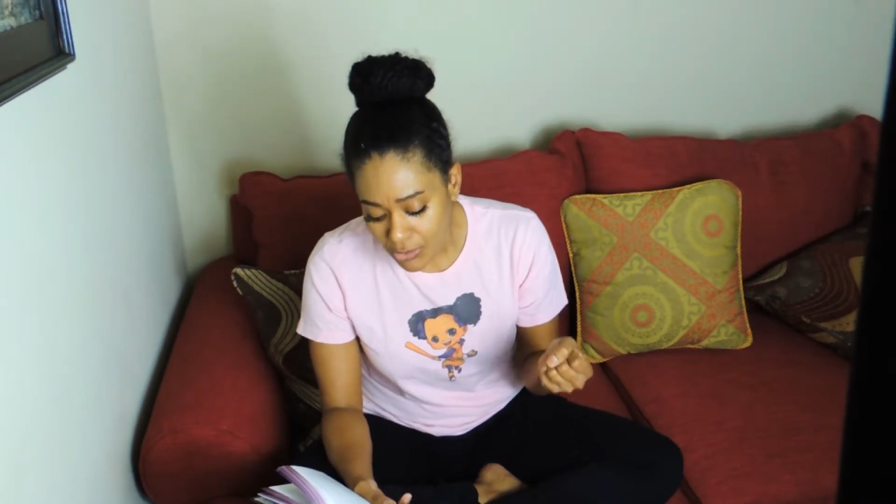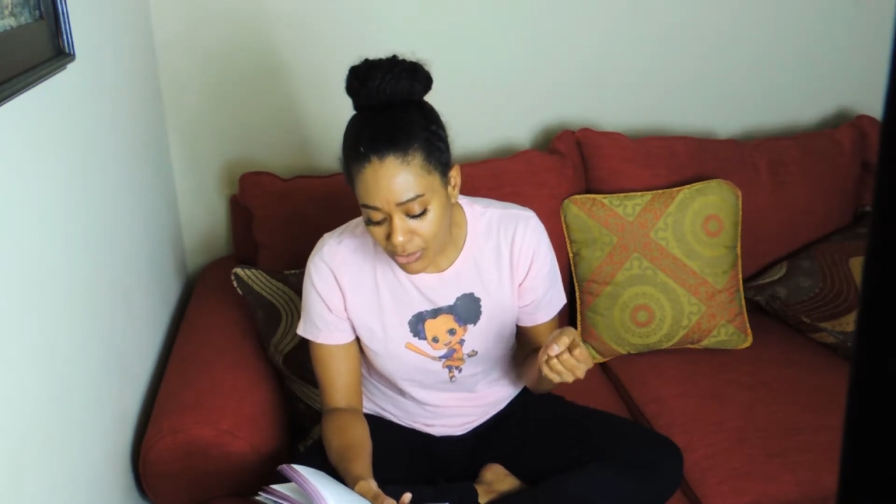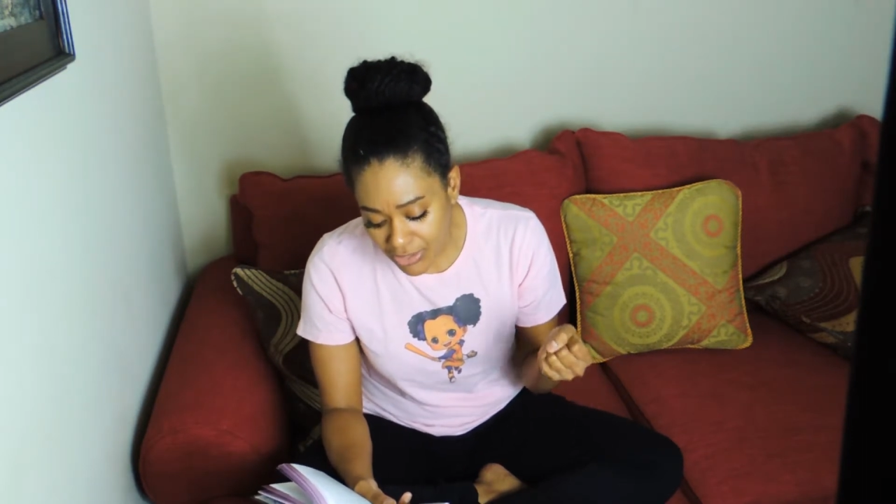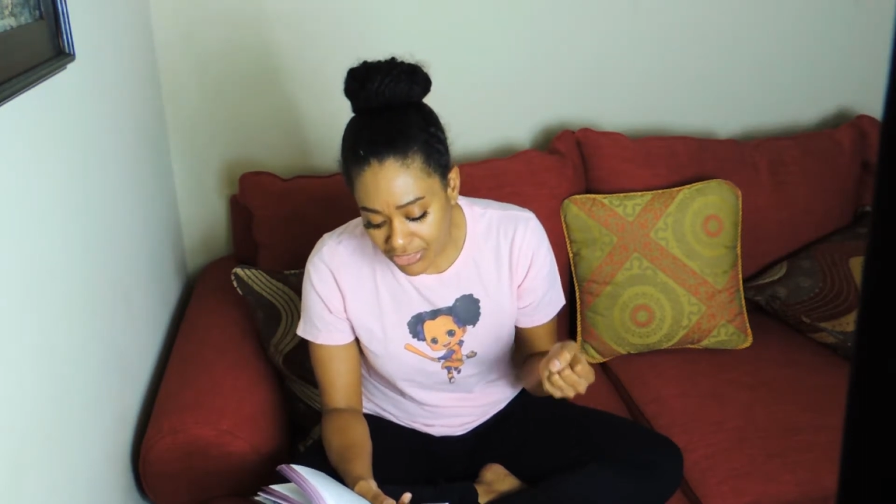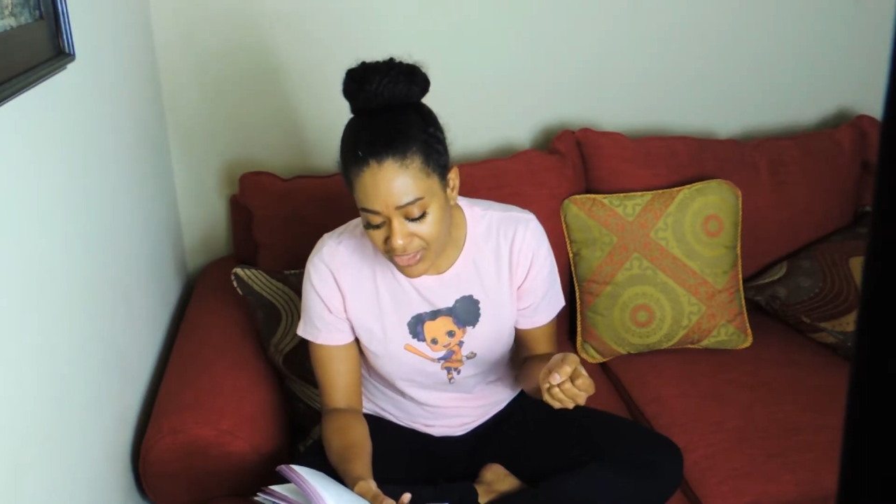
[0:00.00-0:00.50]

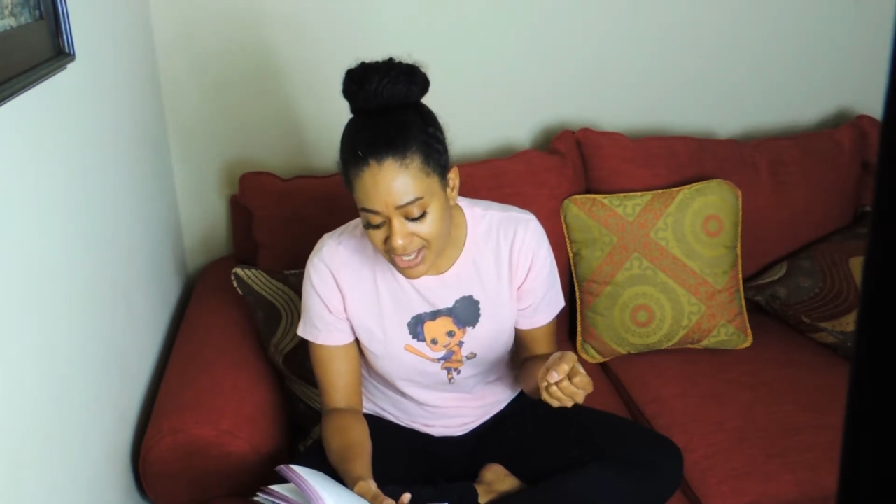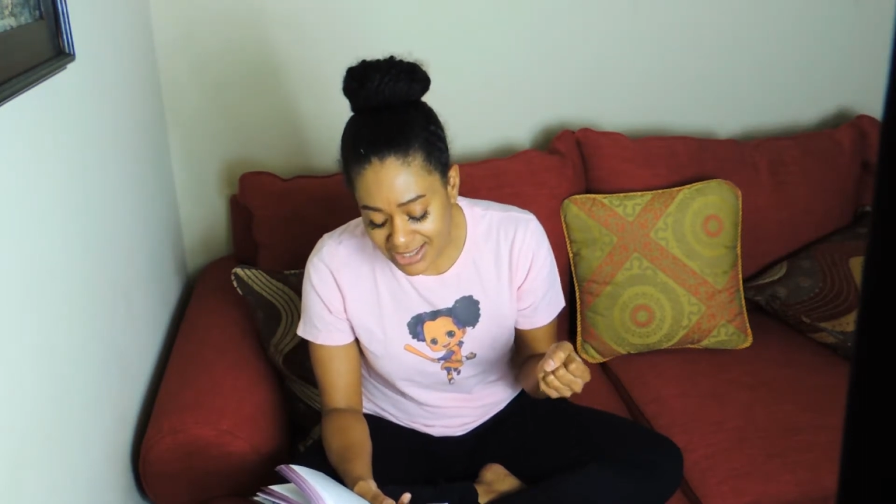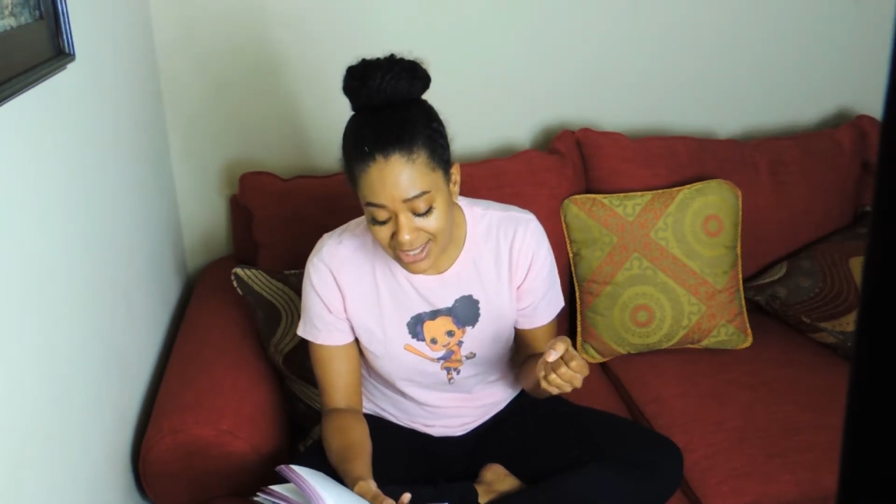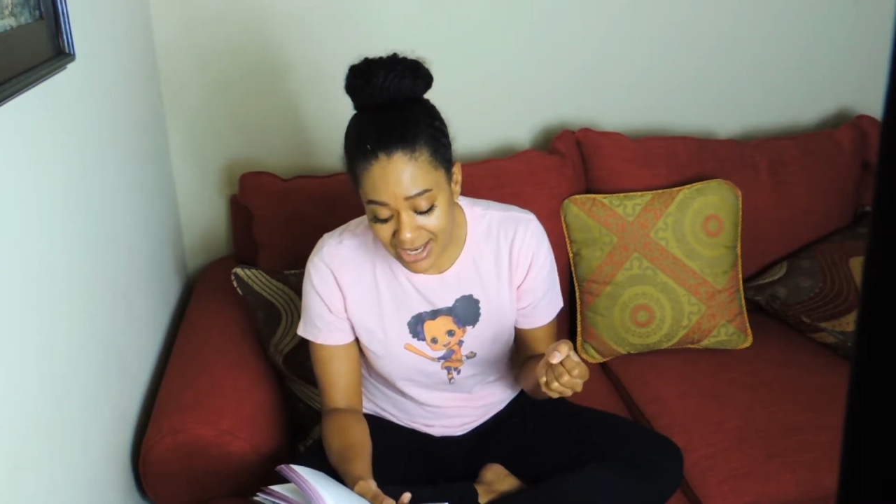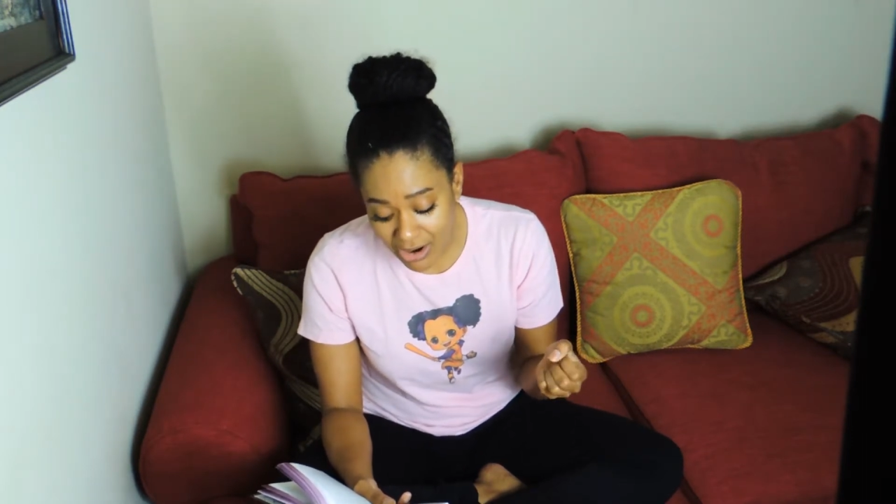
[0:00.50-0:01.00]
or
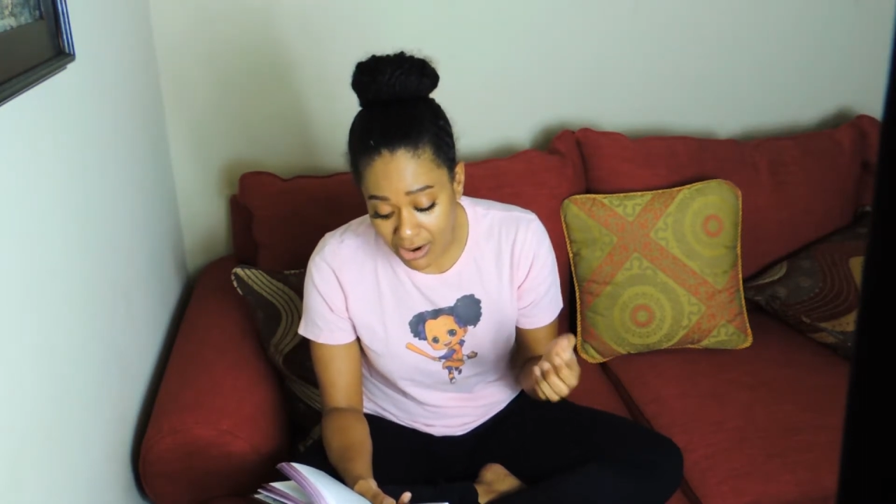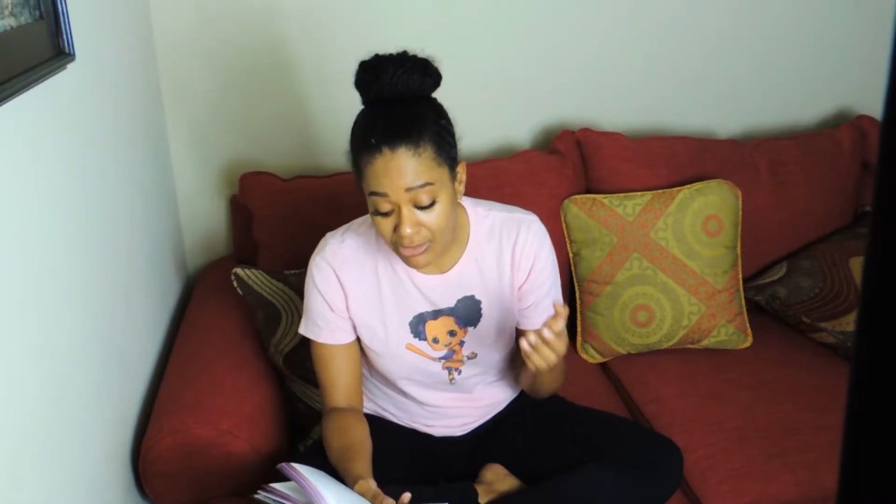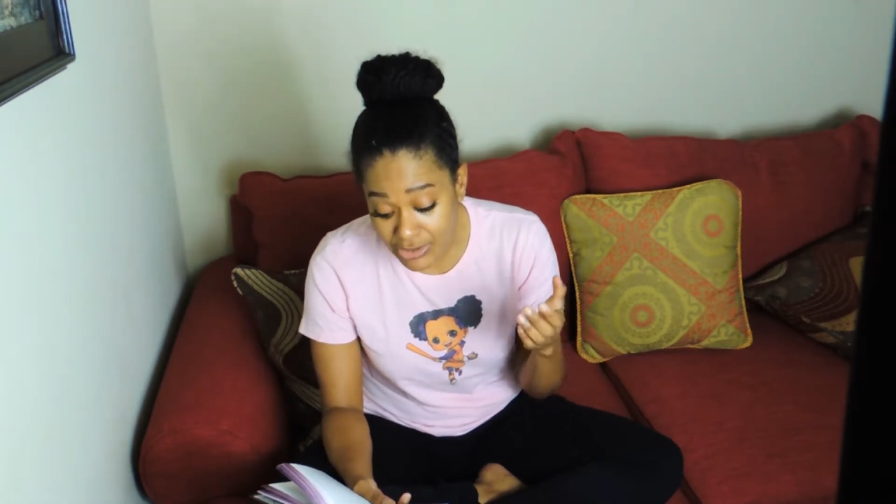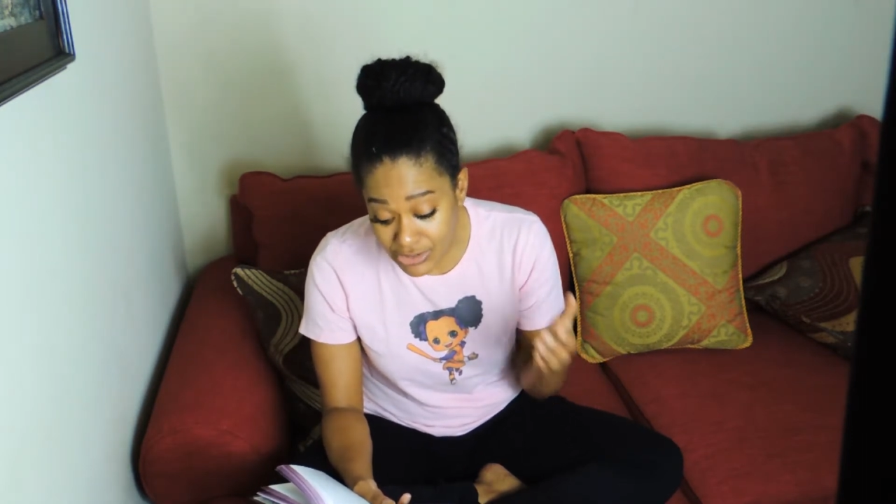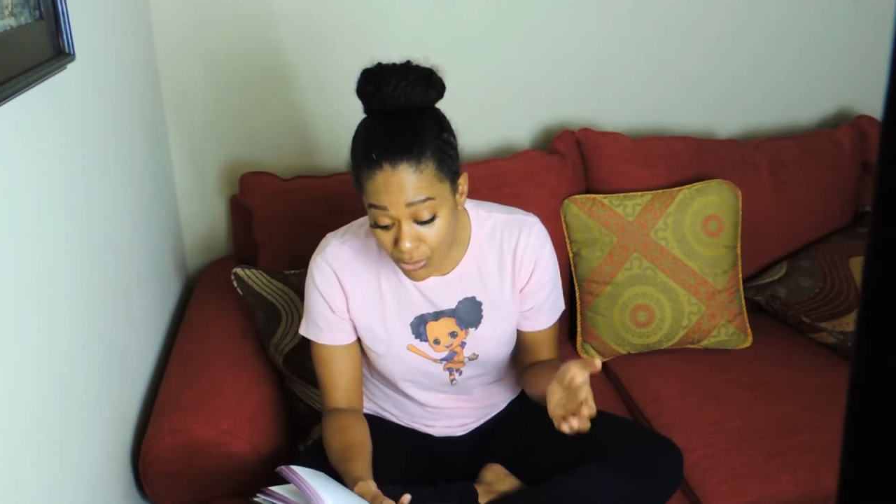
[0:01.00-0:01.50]
think they
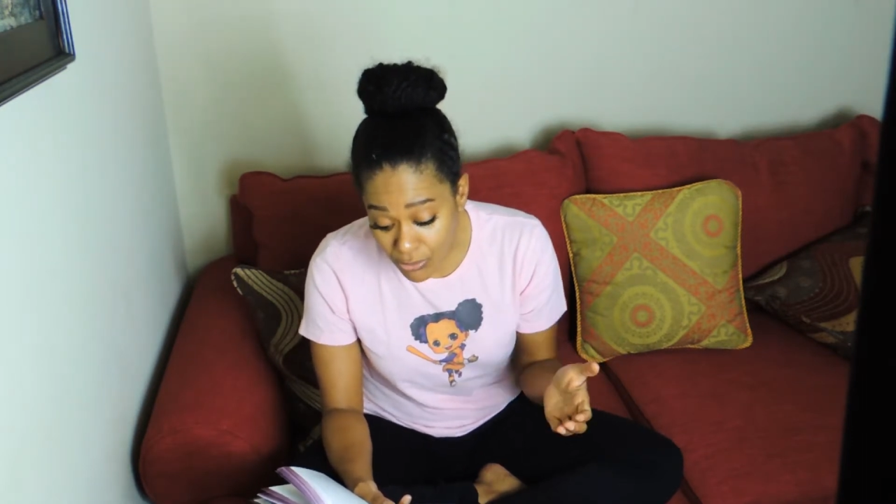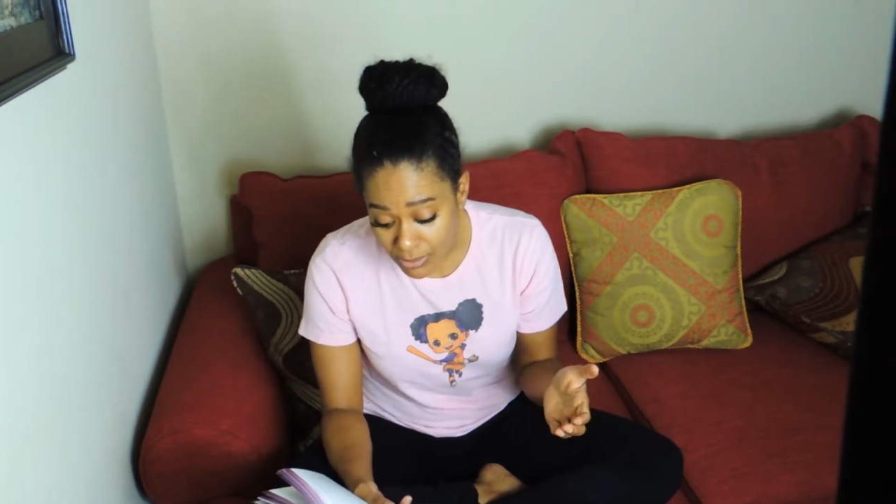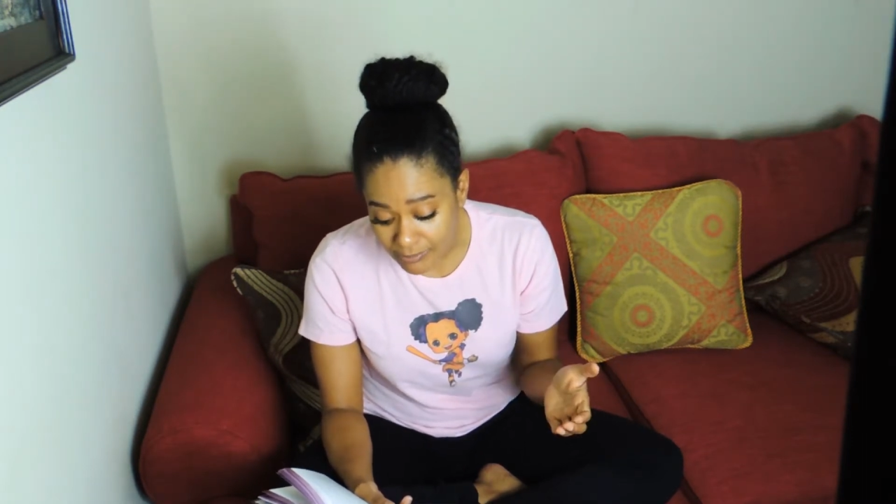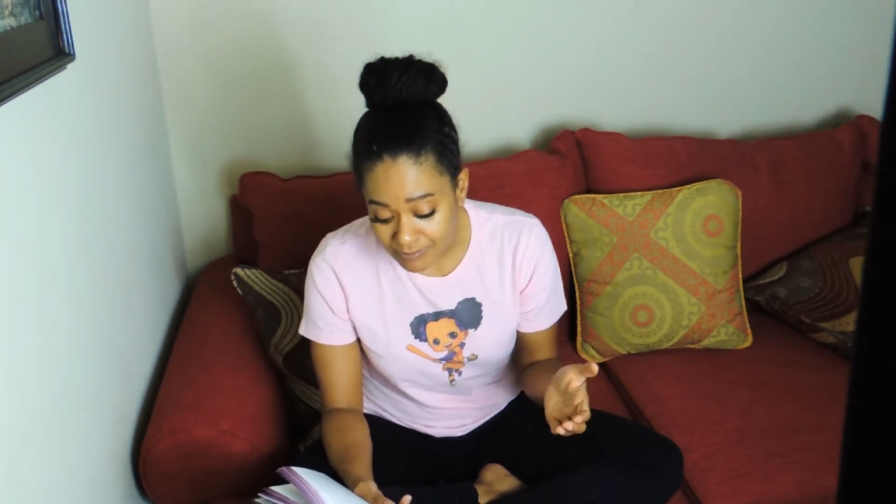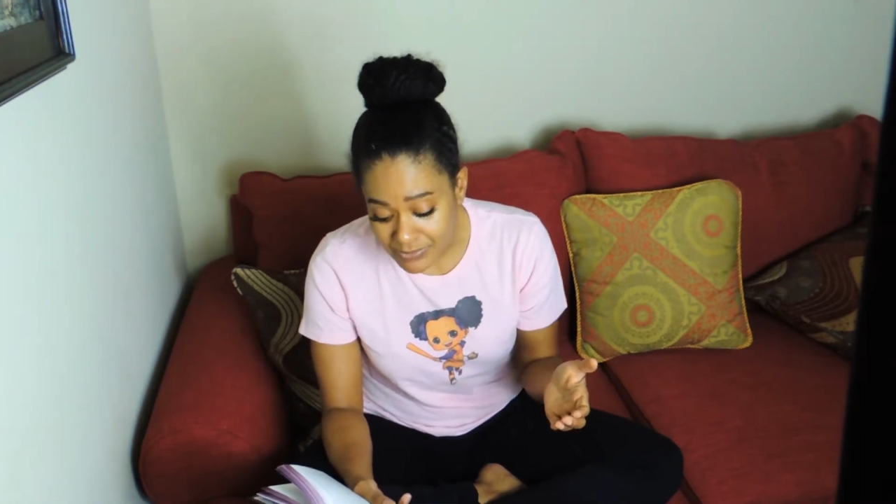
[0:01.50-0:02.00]
are the
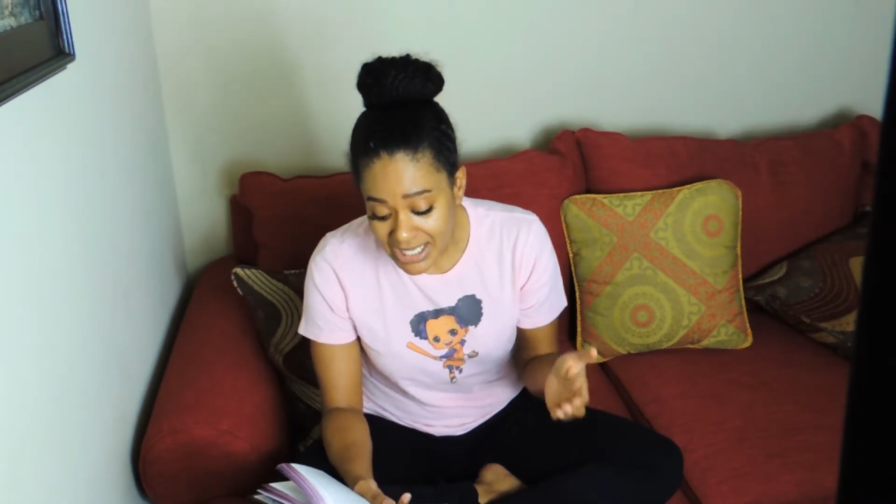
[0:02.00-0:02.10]
norm.